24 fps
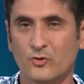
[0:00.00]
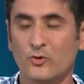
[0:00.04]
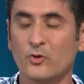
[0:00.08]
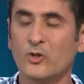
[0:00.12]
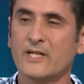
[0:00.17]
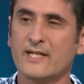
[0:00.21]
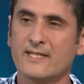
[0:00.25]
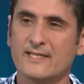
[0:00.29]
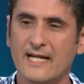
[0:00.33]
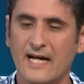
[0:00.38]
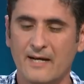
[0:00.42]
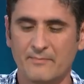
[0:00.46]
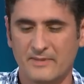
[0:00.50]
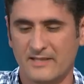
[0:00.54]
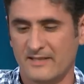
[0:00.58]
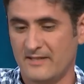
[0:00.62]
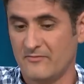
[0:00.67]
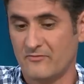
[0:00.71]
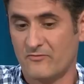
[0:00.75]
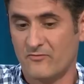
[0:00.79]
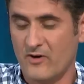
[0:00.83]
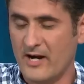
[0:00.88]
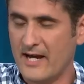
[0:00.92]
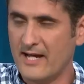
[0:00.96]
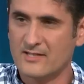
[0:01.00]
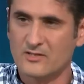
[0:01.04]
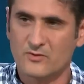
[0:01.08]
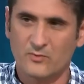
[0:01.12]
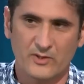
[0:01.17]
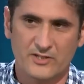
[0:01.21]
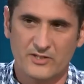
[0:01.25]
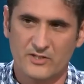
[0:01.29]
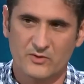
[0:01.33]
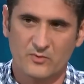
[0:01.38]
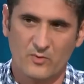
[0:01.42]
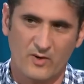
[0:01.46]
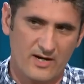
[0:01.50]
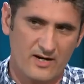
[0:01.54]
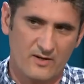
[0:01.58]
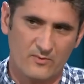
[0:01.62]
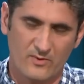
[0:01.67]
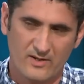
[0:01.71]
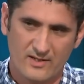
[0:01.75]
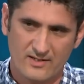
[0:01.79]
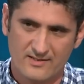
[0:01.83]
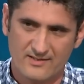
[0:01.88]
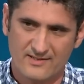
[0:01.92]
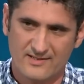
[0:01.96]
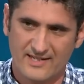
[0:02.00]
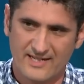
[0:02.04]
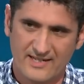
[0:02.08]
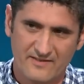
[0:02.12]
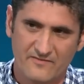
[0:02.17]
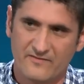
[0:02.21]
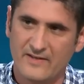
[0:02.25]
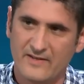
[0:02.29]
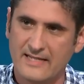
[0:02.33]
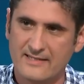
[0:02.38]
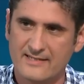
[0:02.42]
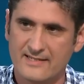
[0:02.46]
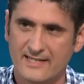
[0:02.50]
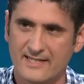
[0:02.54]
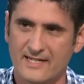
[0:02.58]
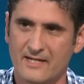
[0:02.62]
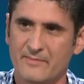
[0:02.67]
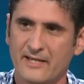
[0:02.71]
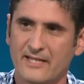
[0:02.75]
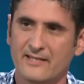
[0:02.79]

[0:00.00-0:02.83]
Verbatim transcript: truly adopted in France, which is where it was invented.